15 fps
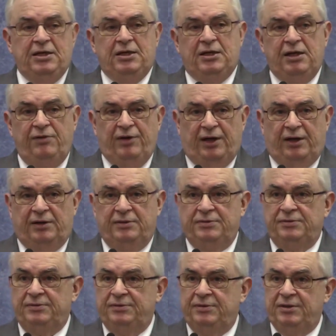living
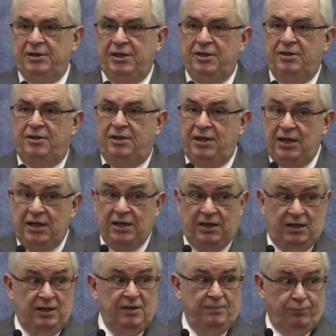in the
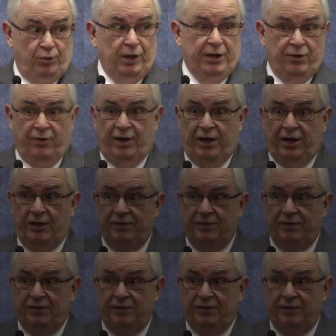priority.